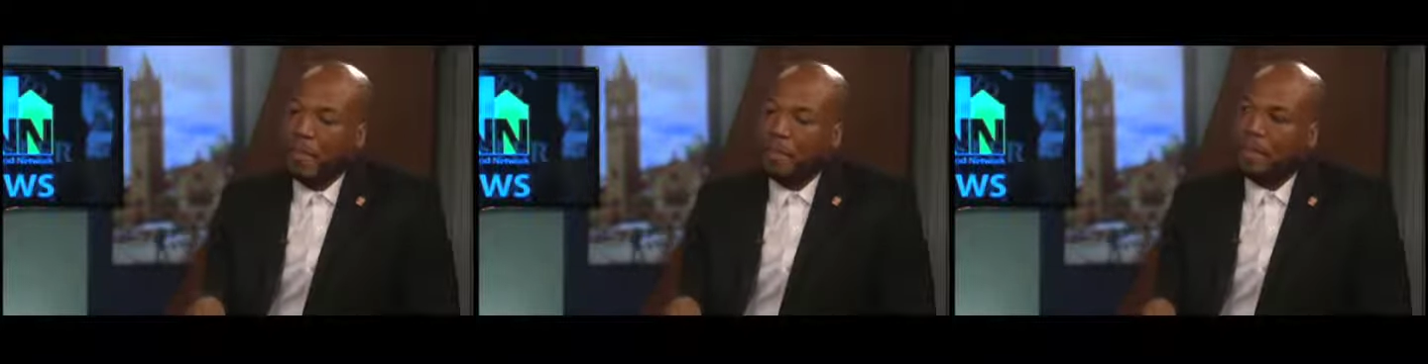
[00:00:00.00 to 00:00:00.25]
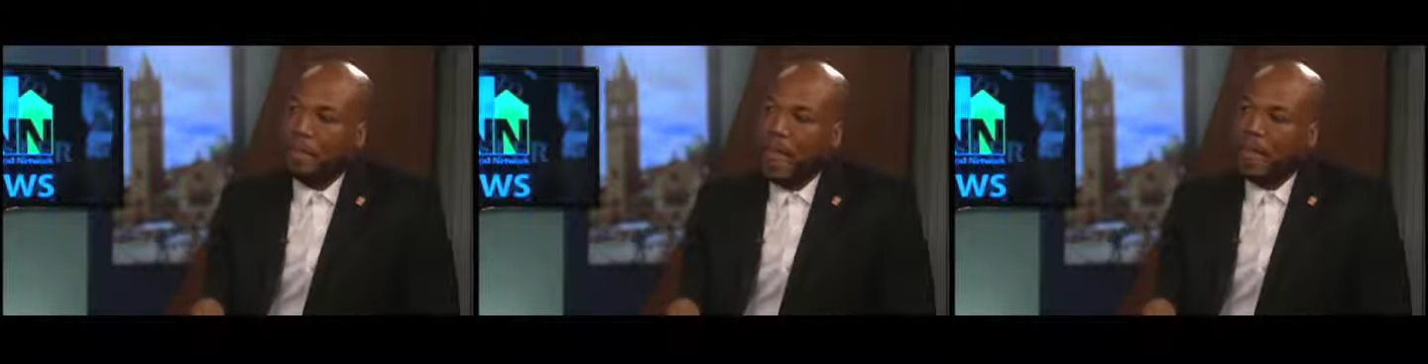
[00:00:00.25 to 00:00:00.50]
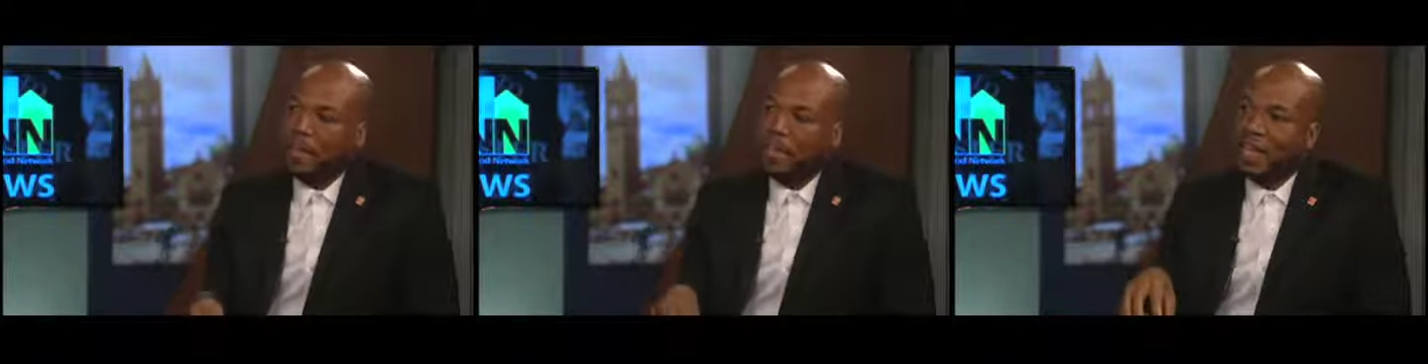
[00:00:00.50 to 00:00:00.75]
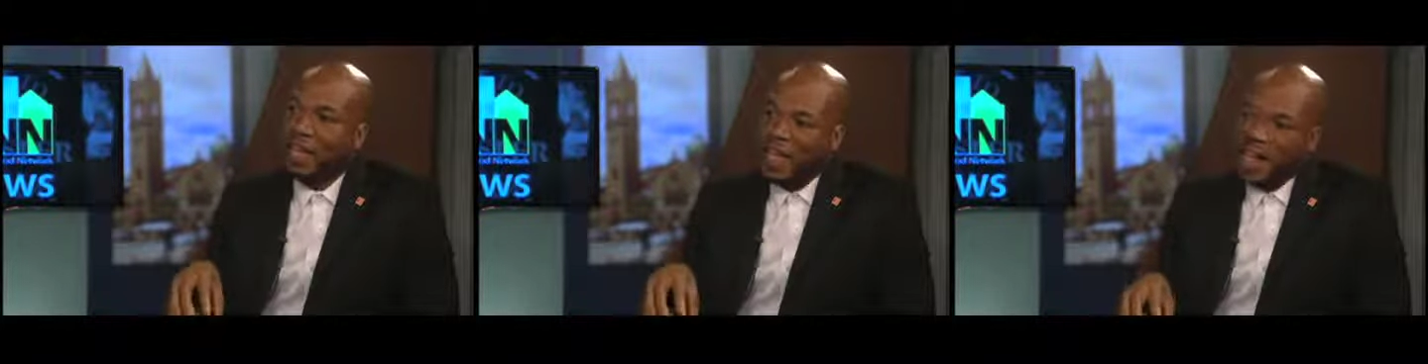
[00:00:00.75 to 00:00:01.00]
it
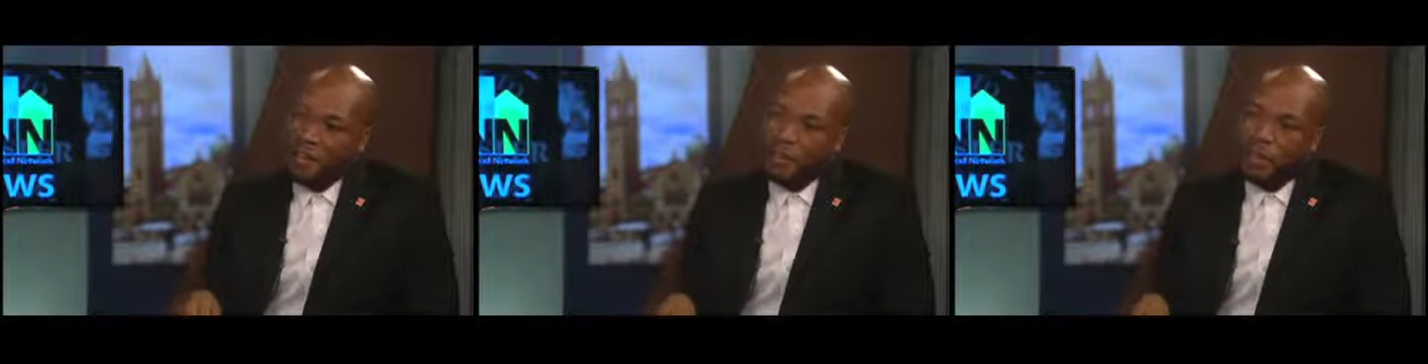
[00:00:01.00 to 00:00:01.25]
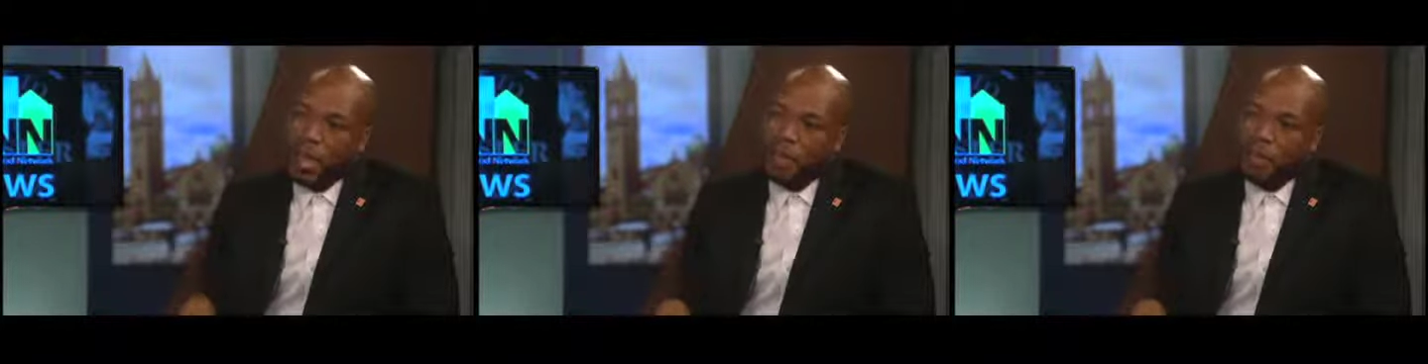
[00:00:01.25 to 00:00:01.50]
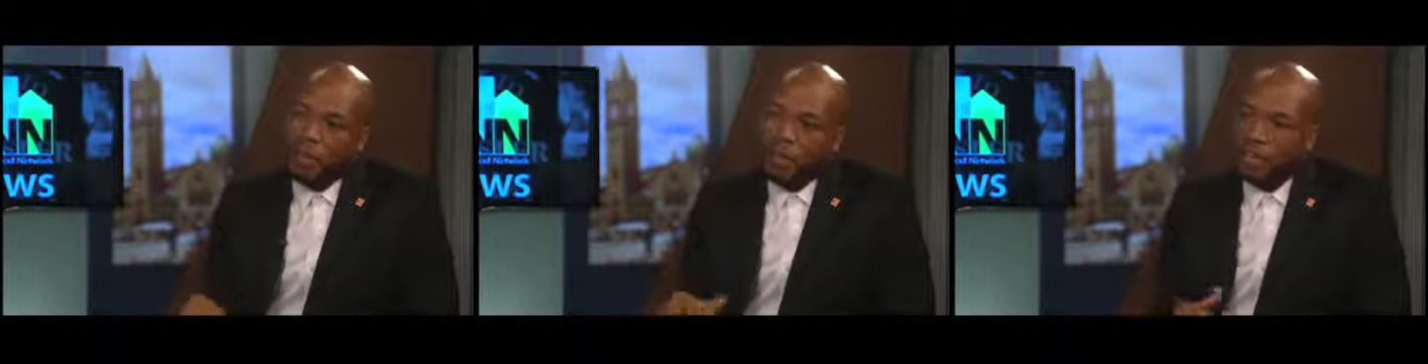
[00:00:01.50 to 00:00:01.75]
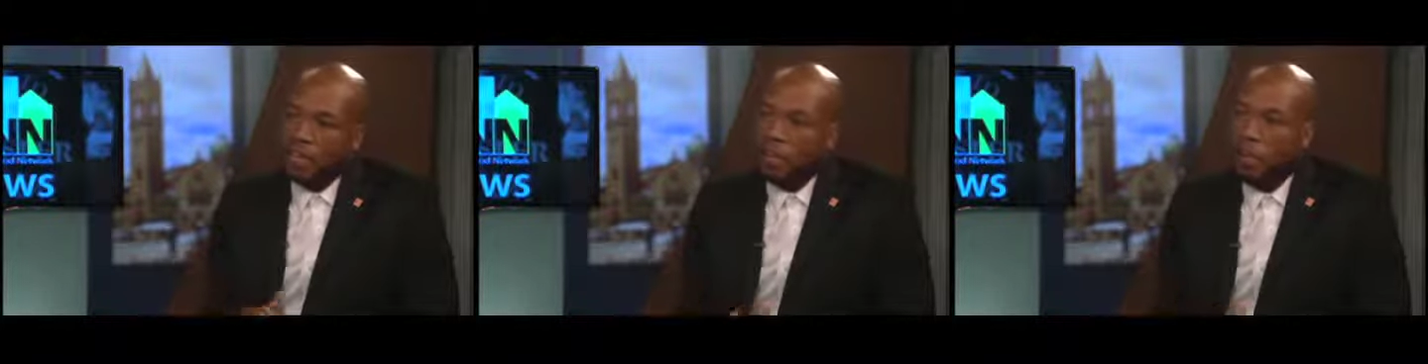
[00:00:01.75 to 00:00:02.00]
impacts every neighborhood
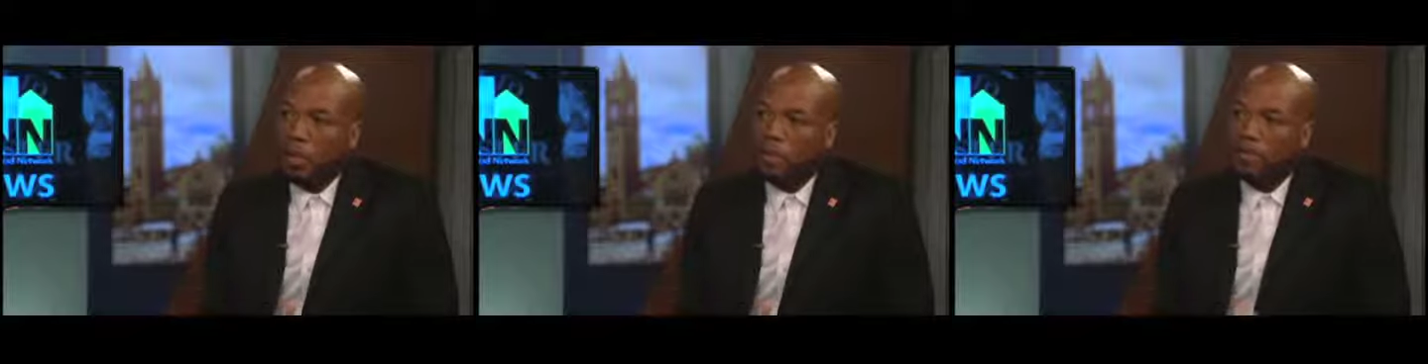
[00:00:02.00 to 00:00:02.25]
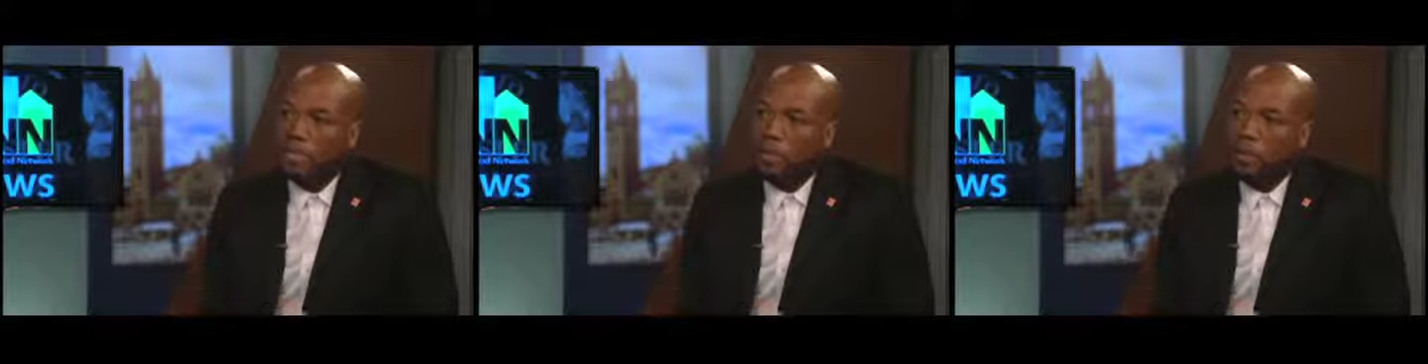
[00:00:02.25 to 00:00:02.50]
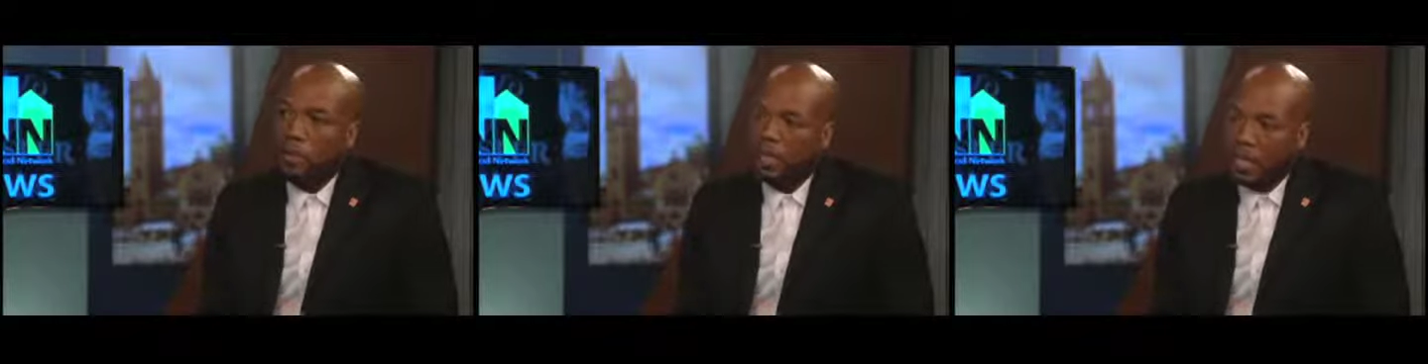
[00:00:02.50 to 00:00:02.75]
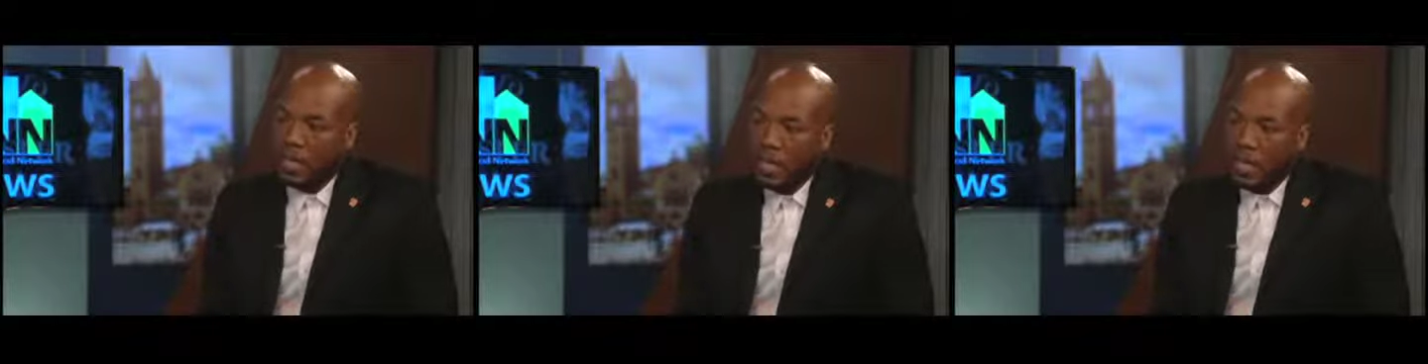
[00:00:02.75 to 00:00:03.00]
in the city of Boston equally,